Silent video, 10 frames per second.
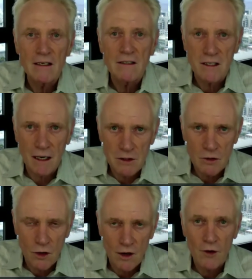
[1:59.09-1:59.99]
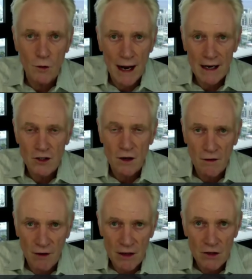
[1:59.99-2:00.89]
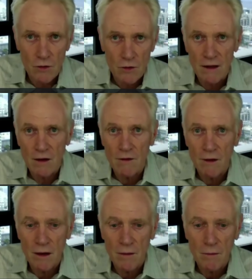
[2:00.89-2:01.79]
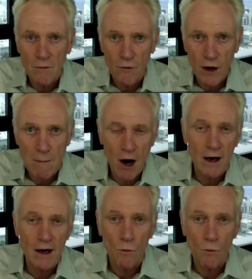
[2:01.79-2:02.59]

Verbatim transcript: some sort of correction eventually the, the free market